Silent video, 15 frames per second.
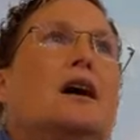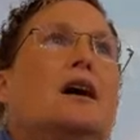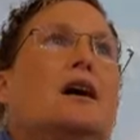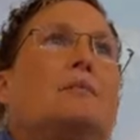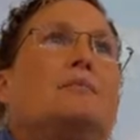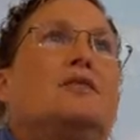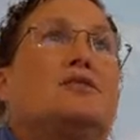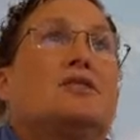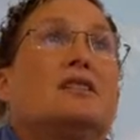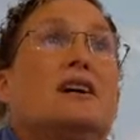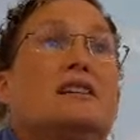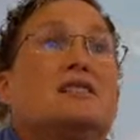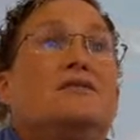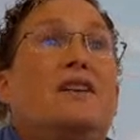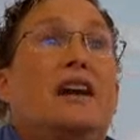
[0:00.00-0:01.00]
There's
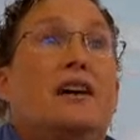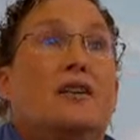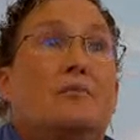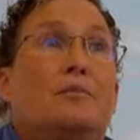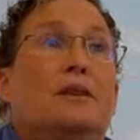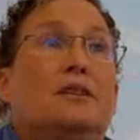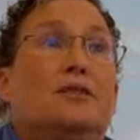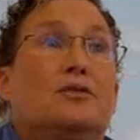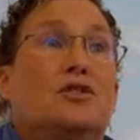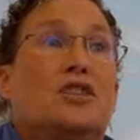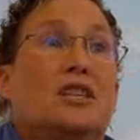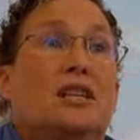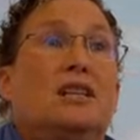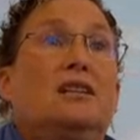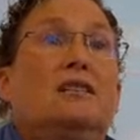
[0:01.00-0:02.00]
lots of air
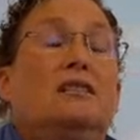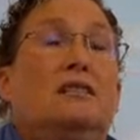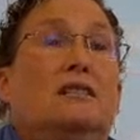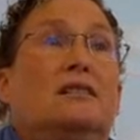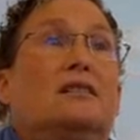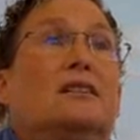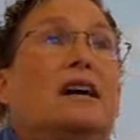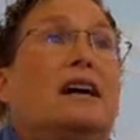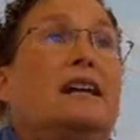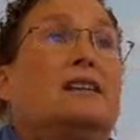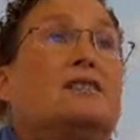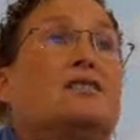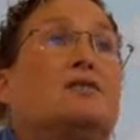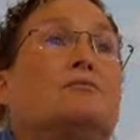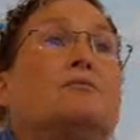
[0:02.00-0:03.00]
pollution. All
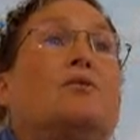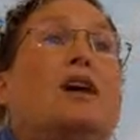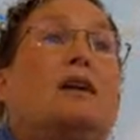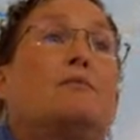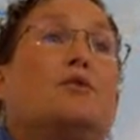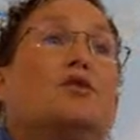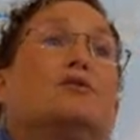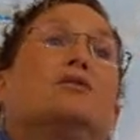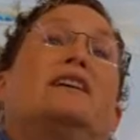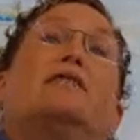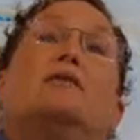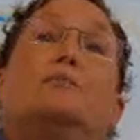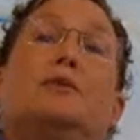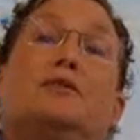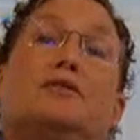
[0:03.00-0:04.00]
right, so way more
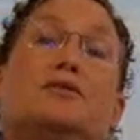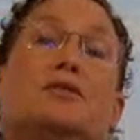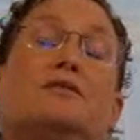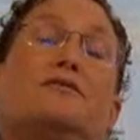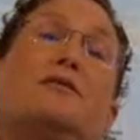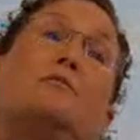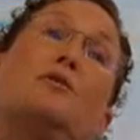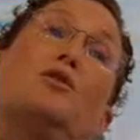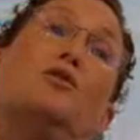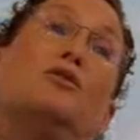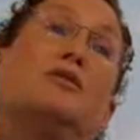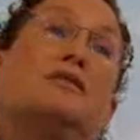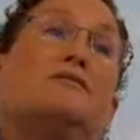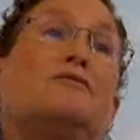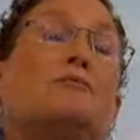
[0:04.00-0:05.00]
air pollution from
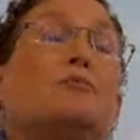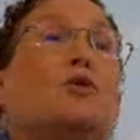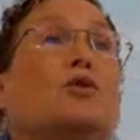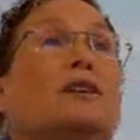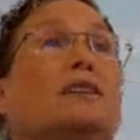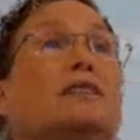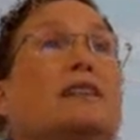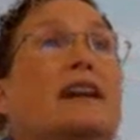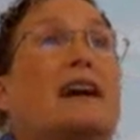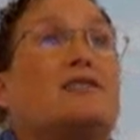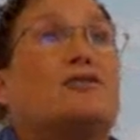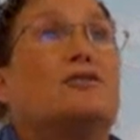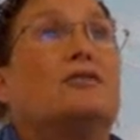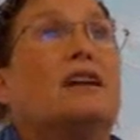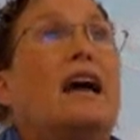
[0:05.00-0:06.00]
coal than from oil and
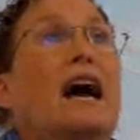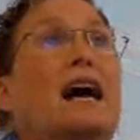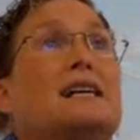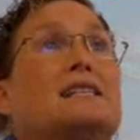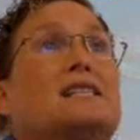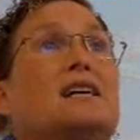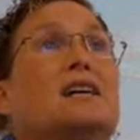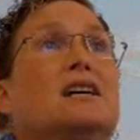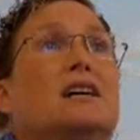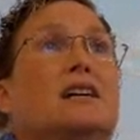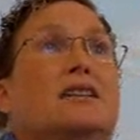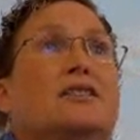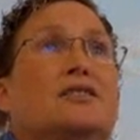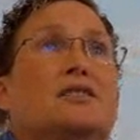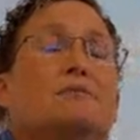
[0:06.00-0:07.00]
natural gas.
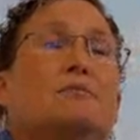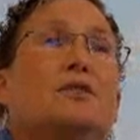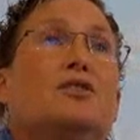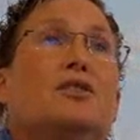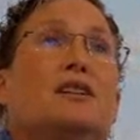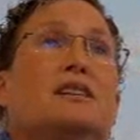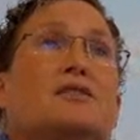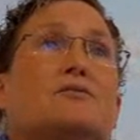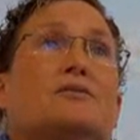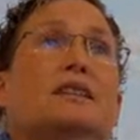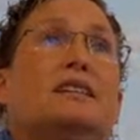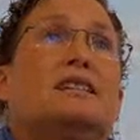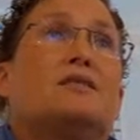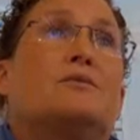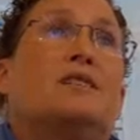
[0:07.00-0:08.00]
There's impurities
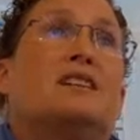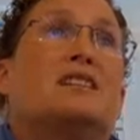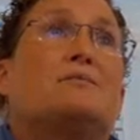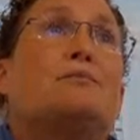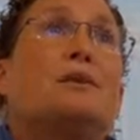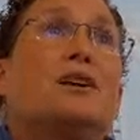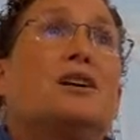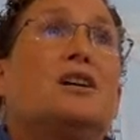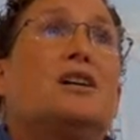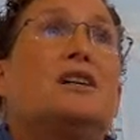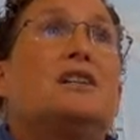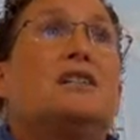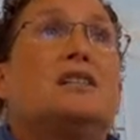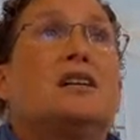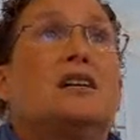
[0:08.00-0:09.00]
released when it's
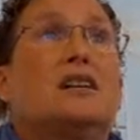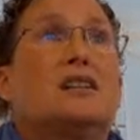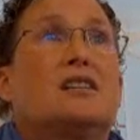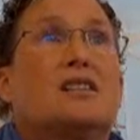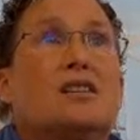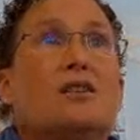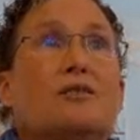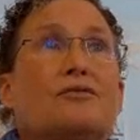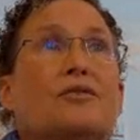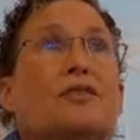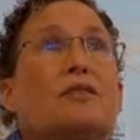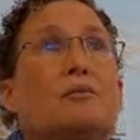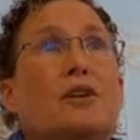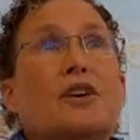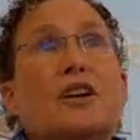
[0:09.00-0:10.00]
burned,
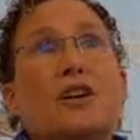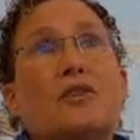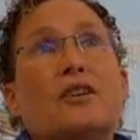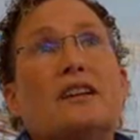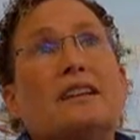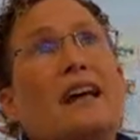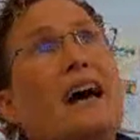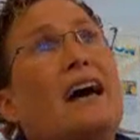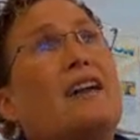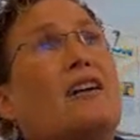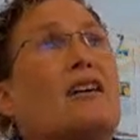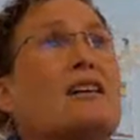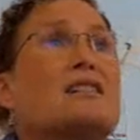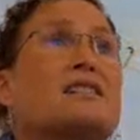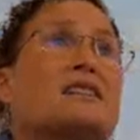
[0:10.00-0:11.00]
sulfur, mercury, lead,
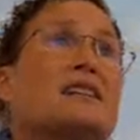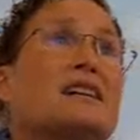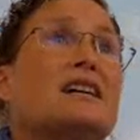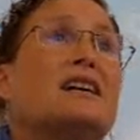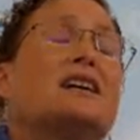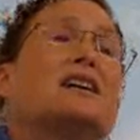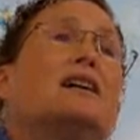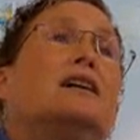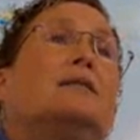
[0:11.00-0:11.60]
arsenic,